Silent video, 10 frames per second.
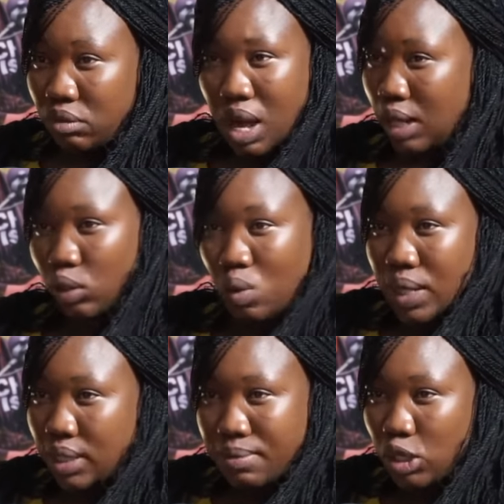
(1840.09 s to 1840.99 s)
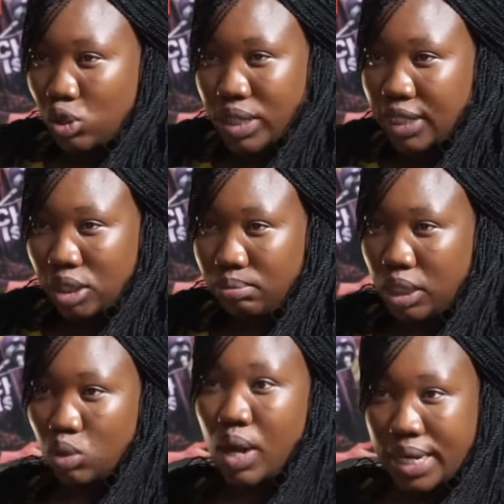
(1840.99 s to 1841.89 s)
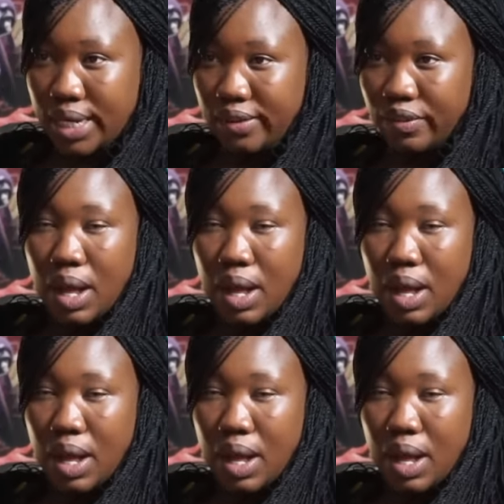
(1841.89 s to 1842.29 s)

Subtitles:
I don't want someone to touch me, so I leave.